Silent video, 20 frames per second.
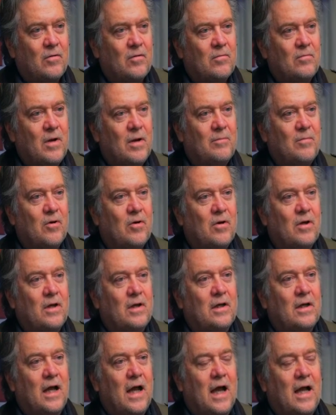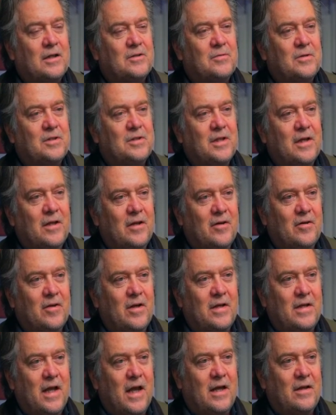Remember, as we sit here
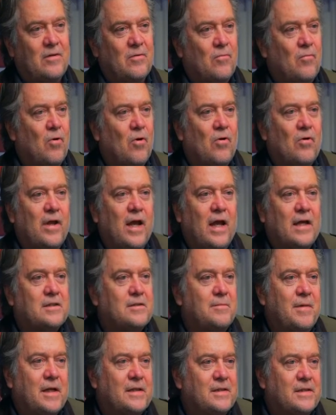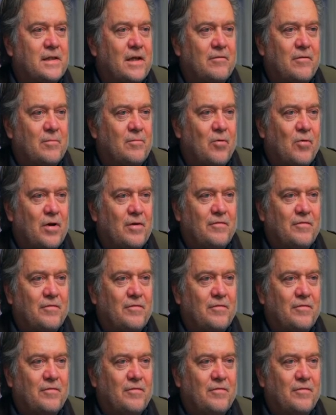today, the world has about 7.5,